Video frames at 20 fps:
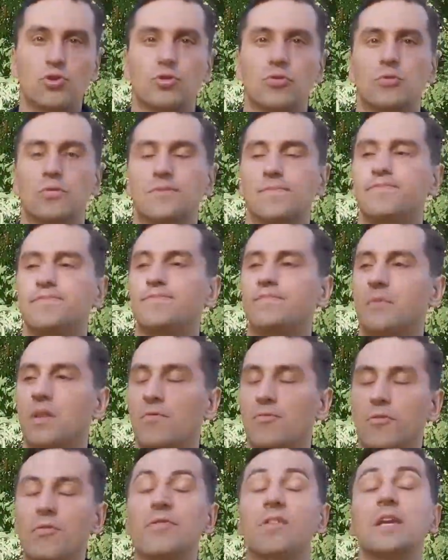should, the
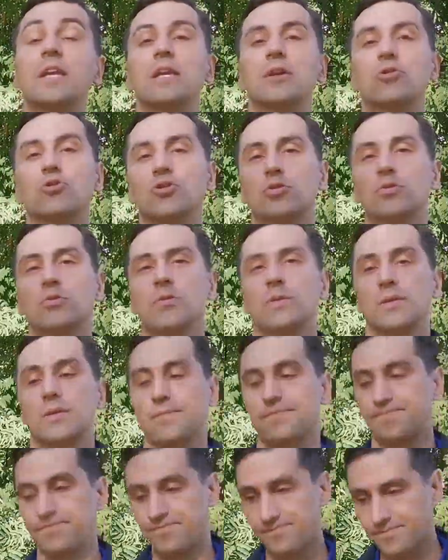first thing you should
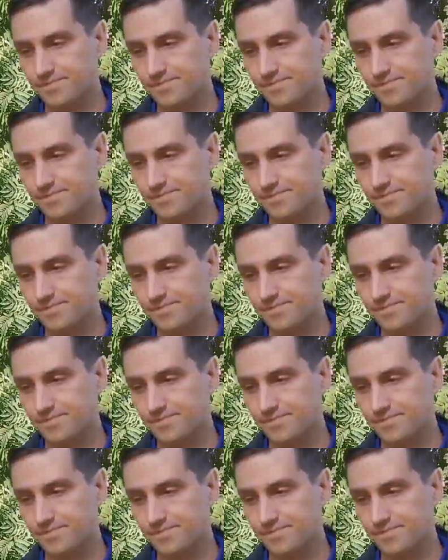um,